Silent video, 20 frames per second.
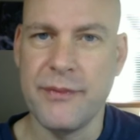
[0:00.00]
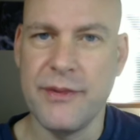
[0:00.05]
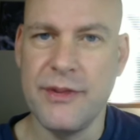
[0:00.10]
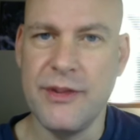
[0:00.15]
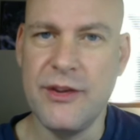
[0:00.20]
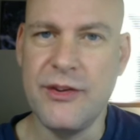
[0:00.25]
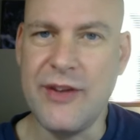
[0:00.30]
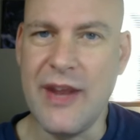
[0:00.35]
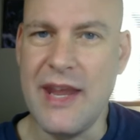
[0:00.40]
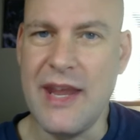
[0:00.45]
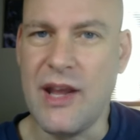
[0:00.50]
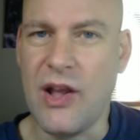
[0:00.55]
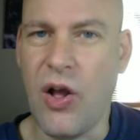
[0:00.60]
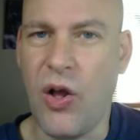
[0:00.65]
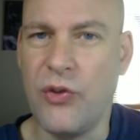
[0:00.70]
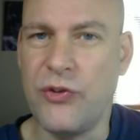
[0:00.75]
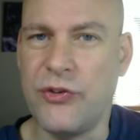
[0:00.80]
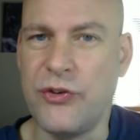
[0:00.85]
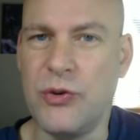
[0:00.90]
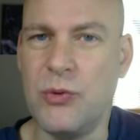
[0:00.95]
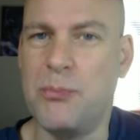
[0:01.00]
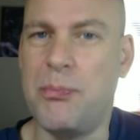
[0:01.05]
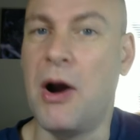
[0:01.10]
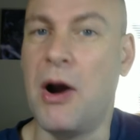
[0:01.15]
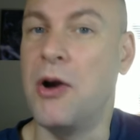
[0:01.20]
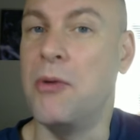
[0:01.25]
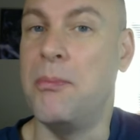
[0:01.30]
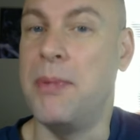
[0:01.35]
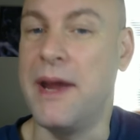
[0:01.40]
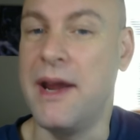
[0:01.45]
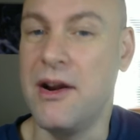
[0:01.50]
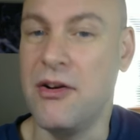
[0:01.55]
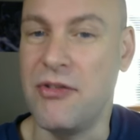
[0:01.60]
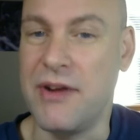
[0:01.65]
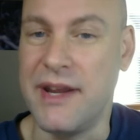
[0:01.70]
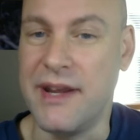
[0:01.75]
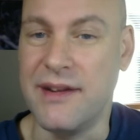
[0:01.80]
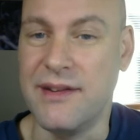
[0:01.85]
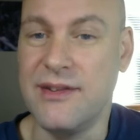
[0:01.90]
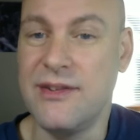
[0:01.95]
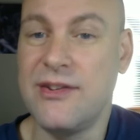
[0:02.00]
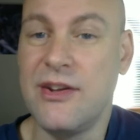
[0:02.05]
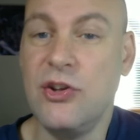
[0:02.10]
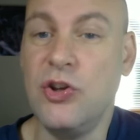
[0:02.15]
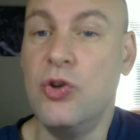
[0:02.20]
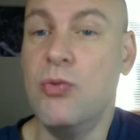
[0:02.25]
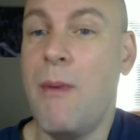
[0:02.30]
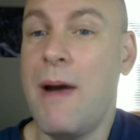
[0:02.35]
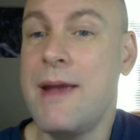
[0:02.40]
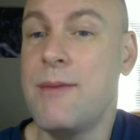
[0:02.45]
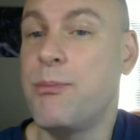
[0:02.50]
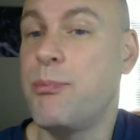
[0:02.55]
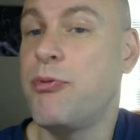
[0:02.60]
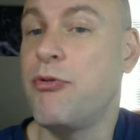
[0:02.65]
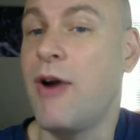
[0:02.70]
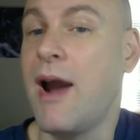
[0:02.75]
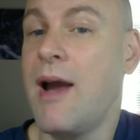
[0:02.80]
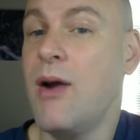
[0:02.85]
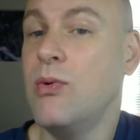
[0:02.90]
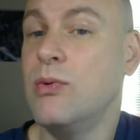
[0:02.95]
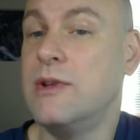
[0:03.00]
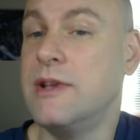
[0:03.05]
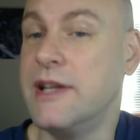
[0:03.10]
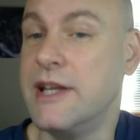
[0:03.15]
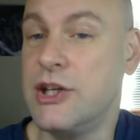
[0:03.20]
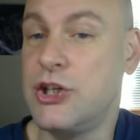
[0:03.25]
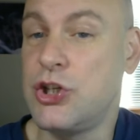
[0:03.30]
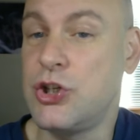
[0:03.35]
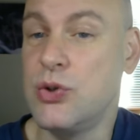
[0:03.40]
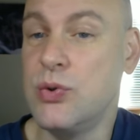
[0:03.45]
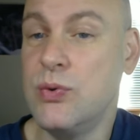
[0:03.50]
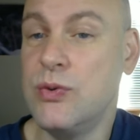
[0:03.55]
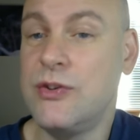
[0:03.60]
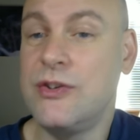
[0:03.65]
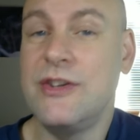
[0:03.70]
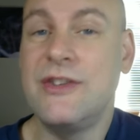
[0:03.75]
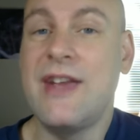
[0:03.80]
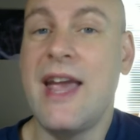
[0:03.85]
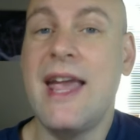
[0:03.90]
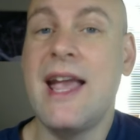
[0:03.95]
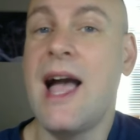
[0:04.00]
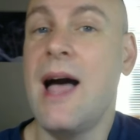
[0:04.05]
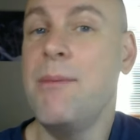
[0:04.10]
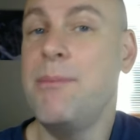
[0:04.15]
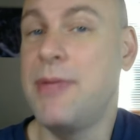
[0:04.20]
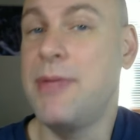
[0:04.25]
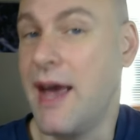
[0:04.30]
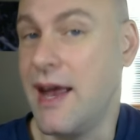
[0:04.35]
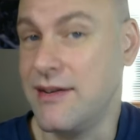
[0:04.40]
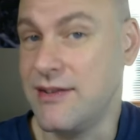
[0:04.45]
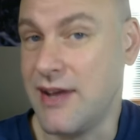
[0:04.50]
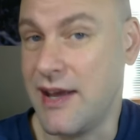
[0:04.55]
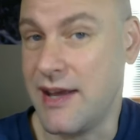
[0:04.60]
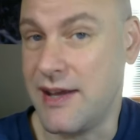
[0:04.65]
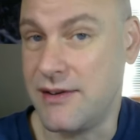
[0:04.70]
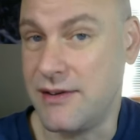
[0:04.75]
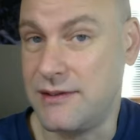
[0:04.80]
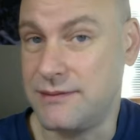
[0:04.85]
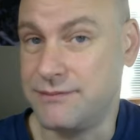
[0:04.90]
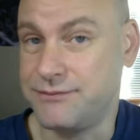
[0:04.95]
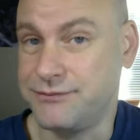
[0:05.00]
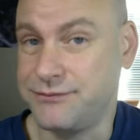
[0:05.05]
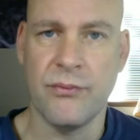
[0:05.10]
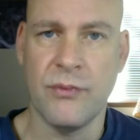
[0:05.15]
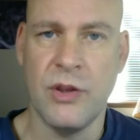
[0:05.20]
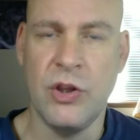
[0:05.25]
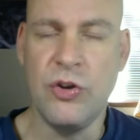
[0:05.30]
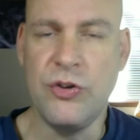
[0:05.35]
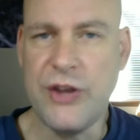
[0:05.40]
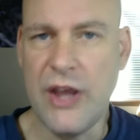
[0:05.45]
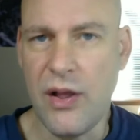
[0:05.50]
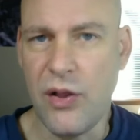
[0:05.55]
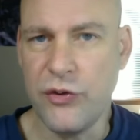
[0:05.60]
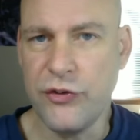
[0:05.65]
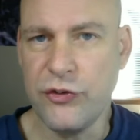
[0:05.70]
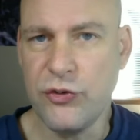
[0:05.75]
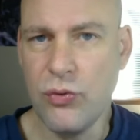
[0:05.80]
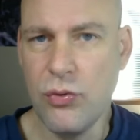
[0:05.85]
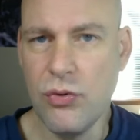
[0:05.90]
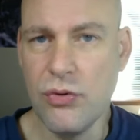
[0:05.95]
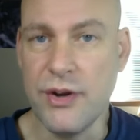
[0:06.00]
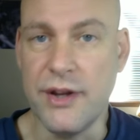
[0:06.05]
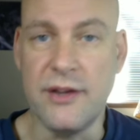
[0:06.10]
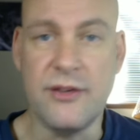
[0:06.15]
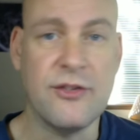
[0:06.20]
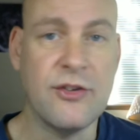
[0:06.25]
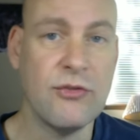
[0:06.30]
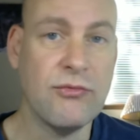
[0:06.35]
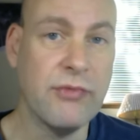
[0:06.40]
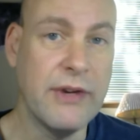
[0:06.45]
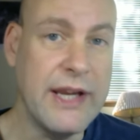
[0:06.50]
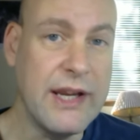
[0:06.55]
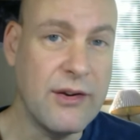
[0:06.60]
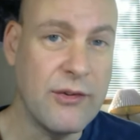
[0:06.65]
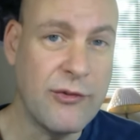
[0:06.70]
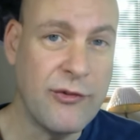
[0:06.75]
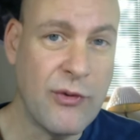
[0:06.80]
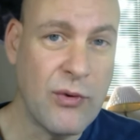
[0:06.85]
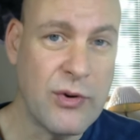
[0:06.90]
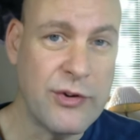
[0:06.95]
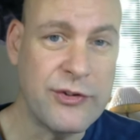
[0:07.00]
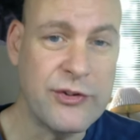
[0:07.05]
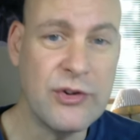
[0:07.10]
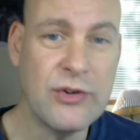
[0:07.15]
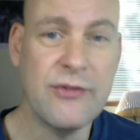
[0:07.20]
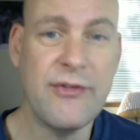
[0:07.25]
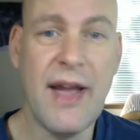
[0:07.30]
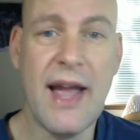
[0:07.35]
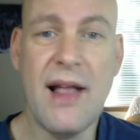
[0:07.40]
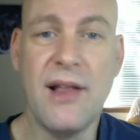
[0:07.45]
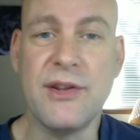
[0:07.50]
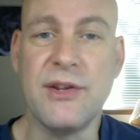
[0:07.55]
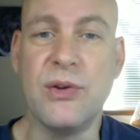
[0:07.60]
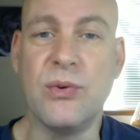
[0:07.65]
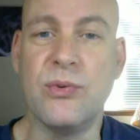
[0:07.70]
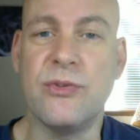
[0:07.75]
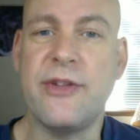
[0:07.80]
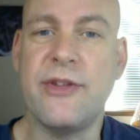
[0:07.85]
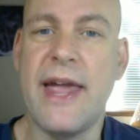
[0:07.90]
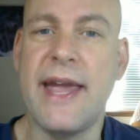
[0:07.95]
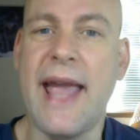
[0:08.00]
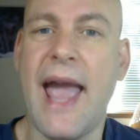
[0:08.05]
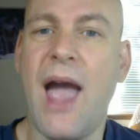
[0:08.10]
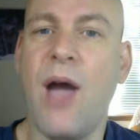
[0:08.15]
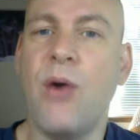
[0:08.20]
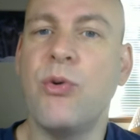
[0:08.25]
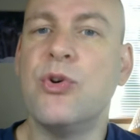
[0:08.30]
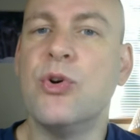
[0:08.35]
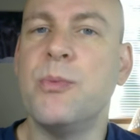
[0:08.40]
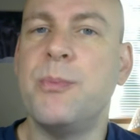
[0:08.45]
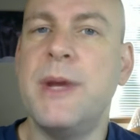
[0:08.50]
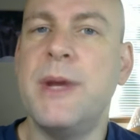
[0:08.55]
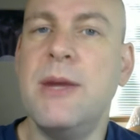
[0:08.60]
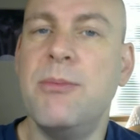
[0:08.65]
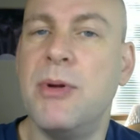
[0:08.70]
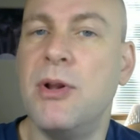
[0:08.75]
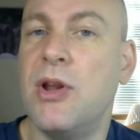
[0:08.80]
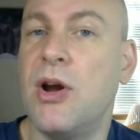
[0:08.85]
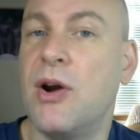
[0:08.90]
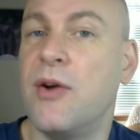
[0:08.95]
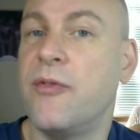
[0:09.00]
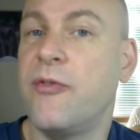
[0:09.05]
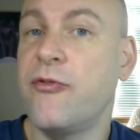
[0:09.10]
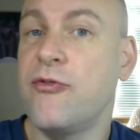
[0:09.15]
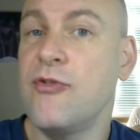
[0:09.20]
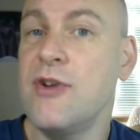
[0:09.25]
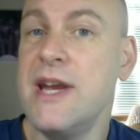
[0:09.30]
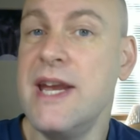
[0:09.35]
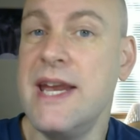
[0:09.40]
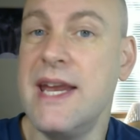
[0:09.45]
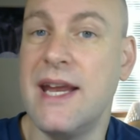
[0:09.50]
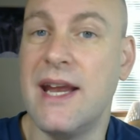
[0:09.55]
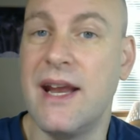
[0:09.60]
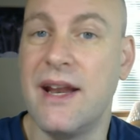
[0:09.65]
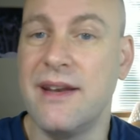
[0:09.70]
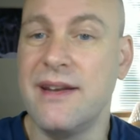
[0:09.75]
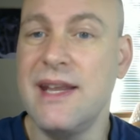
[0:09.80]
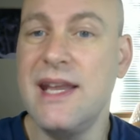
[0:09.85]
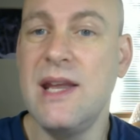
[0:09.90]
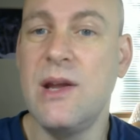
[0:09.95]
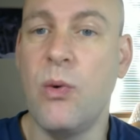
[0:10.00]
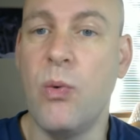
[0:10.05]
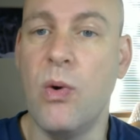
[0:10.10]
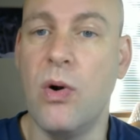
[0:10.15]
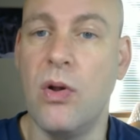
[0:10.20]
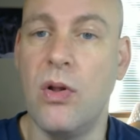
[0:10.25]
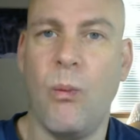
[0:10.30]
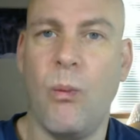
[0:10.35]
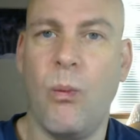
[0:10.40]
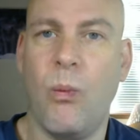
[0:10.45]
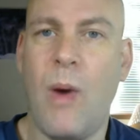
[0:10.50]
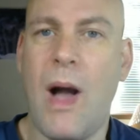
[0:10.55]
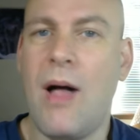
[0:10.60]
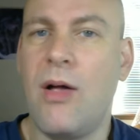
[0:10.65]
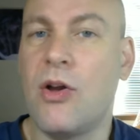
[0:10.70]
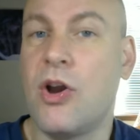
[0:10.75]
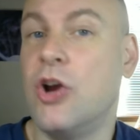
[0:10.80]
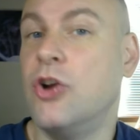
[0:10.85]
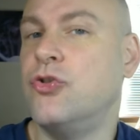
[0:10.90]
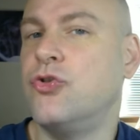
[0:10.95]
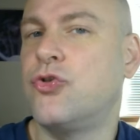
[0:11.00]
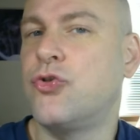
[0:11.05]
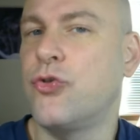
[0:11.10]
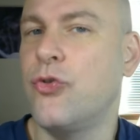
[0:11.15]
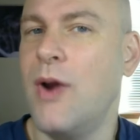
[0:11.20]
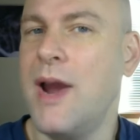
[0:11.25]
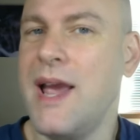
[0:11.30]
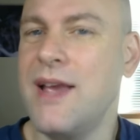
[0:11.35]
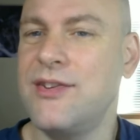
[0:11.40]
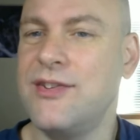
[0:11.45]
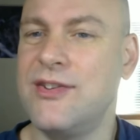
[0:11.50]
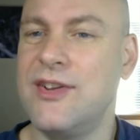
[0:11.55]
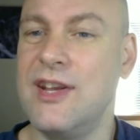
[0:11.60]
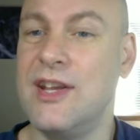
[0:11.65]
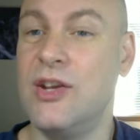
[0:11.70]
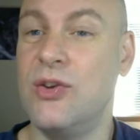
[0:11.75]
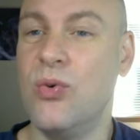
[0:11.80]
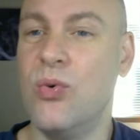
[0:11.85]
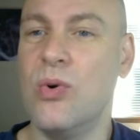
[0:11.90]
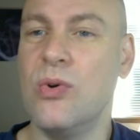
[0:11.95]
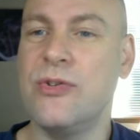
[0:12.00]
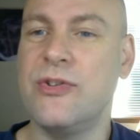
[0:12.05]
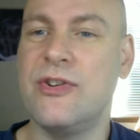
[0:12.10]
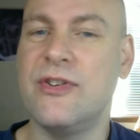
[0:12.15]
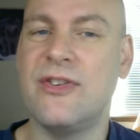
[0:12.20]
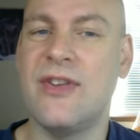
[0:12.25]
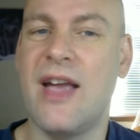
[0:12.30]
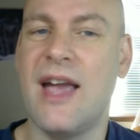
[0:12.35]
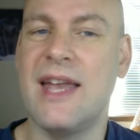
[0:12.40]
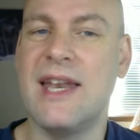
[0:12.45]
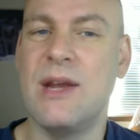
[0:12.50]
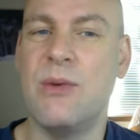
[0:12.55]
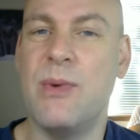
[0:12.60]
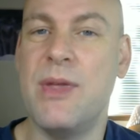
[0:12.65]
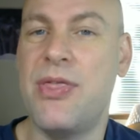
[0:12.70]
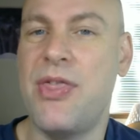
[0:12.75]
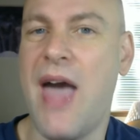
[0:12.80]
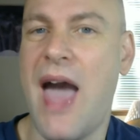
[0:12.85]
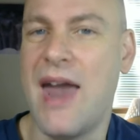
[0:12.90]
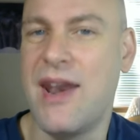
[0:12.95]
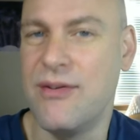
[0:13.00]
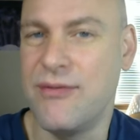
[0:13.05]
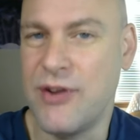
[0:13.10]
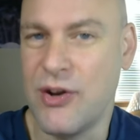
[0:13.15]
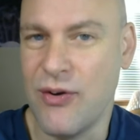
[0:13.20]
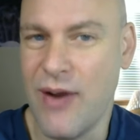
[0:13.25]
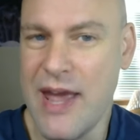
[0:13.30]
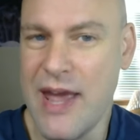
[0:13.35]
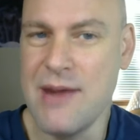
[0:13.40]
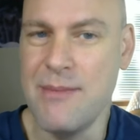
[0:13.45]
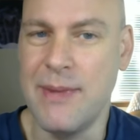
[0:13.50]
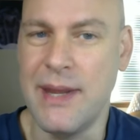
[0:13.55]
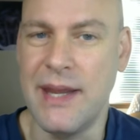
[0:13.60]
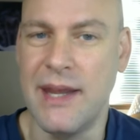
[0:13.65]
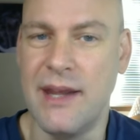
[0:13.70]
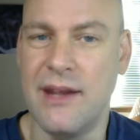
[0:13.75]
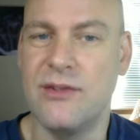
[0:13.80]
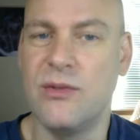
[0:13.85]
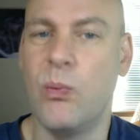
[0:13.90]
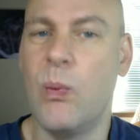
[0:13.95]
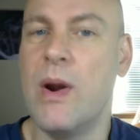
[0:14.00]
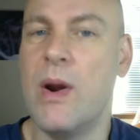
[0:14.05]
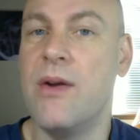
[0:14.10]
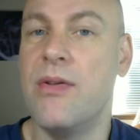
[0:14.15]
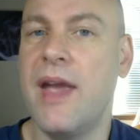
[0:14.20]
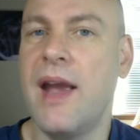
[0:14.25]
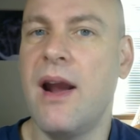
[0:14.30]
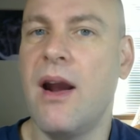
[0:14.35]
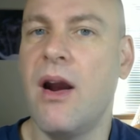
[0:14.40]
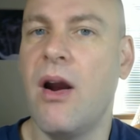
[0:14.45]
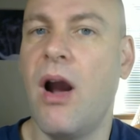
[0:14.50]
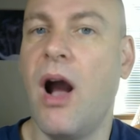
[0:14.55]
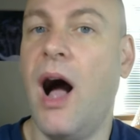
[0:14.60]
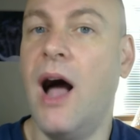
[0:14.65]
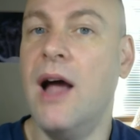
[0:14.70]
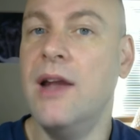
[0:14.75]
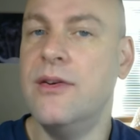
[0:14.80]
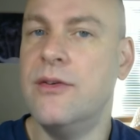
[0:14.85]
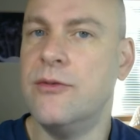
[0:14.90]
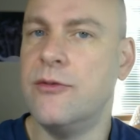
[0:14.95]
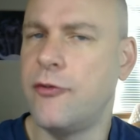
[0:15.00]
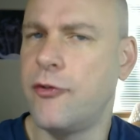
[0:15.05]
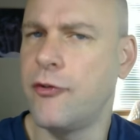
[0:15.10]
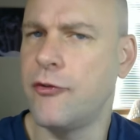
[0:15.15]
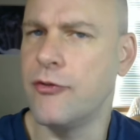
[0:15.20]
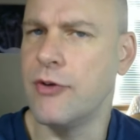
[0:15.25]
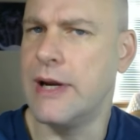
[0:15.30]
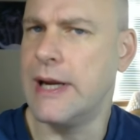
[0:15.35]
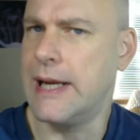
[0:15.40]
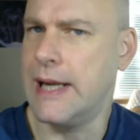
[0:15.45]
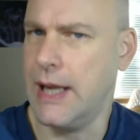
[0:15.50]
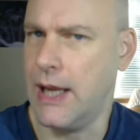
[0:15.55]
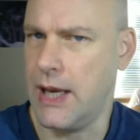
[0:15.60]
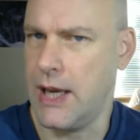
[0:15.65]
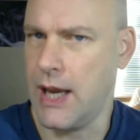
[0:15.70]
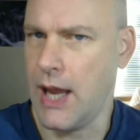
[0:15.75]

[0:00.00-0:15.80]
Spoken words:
The state calls you barbarians, and you might proudly choose to take up that title. You tell stories to reinforce your values, like how your people are free and equal, while contrasting your society with that of your enemies, where they're unfree and